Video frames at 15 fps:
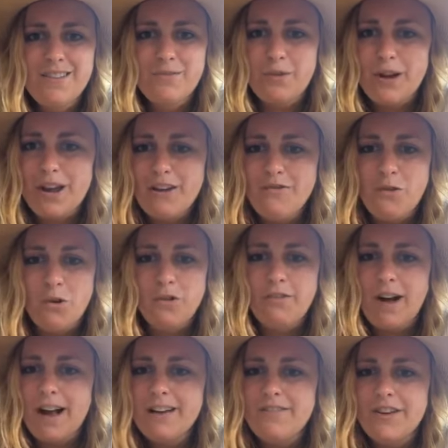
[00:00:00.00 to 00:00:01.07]
3, 4,
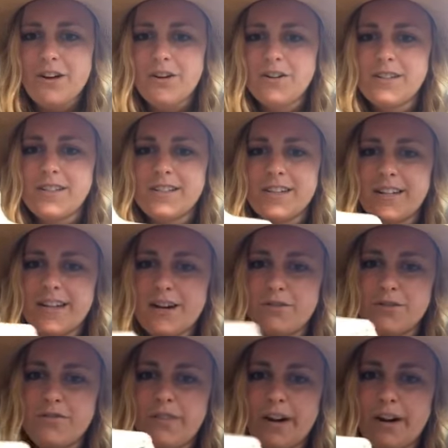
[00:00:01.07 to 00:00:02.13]
5 years. This
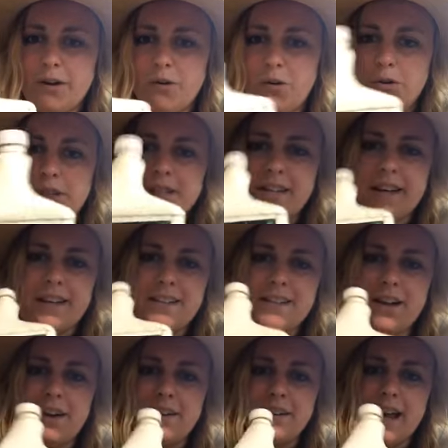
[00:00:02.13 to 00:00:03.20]
container is very old. It's like
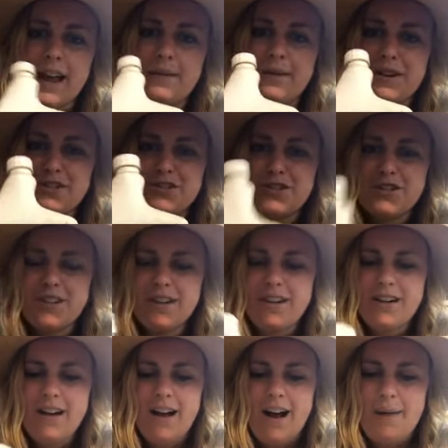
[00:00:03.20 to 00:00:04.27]
sun damaged.
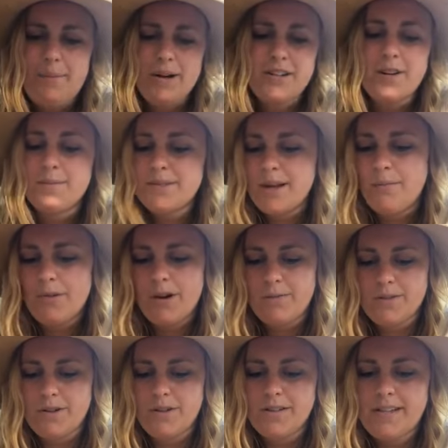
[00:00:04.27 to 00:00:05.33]
I picked up some when it
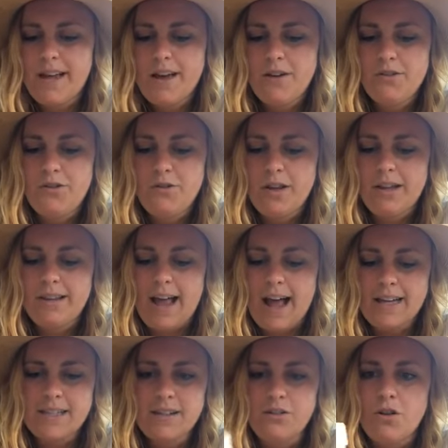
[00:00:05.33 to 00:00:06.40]
was on sale. It
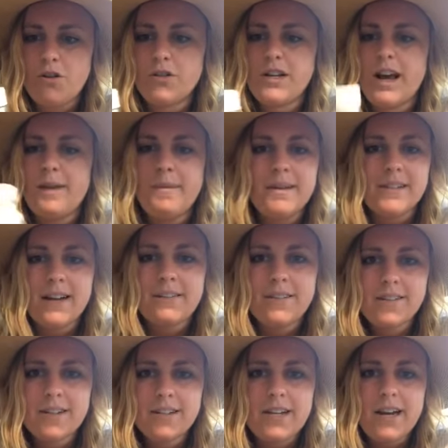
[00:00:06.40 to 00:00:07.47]
lasts a long time inside
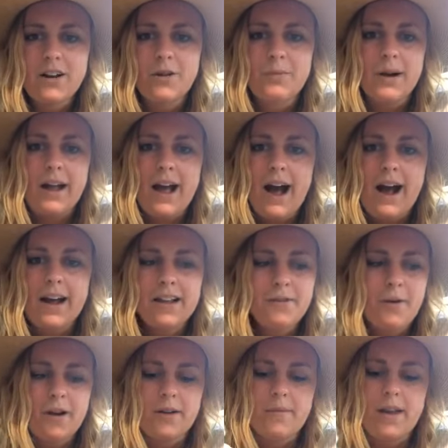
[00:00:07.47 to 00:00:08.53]
this container, but I
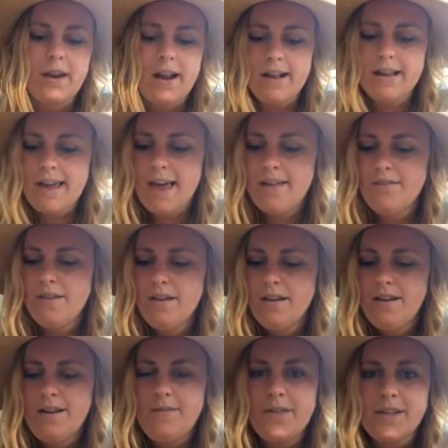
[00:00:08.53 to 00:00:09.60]
highly recommend it. Again,
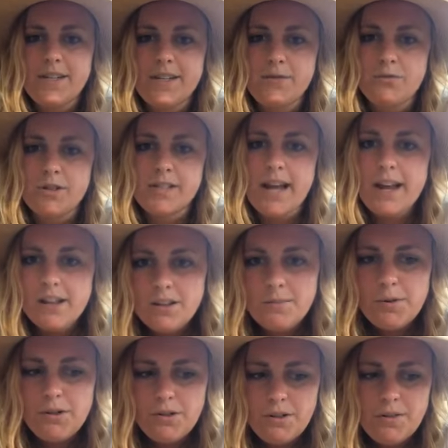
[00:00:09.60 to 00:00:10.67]
this is
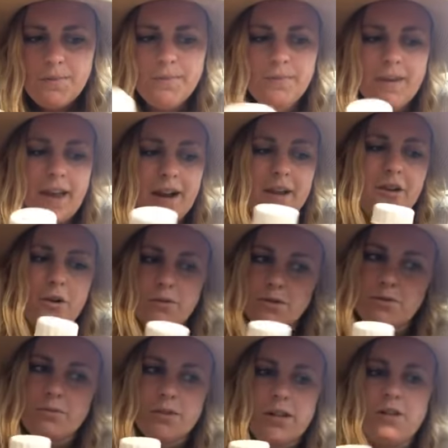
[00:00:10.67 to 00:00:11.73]
recyclable, and it
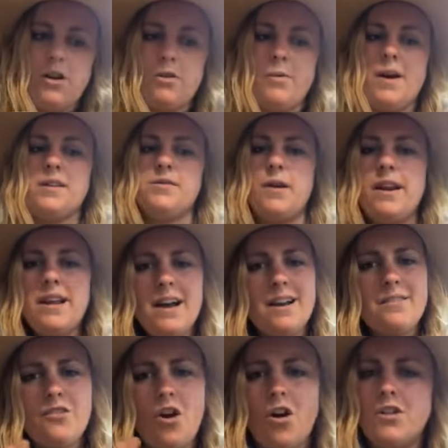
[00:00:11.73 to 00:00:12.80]
goes a really long way. So any
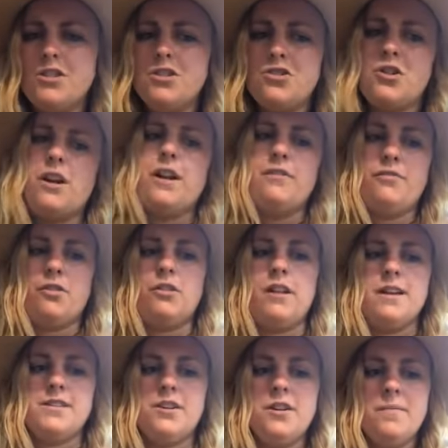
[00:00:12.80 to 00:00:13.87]
kind of concentrated
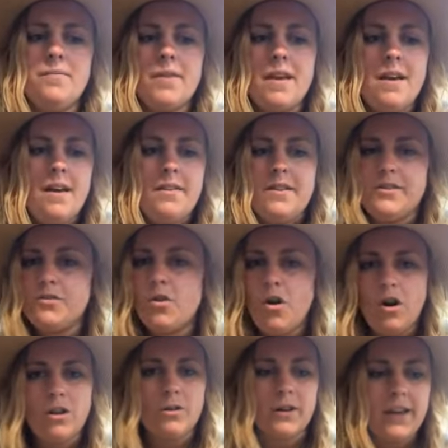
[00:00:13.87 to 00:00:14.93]
fertilizer, these are
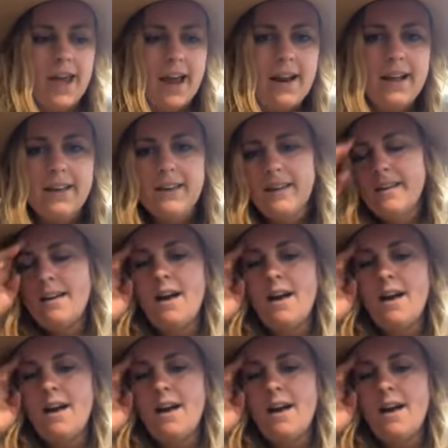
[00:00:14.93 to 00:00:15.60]
all organic,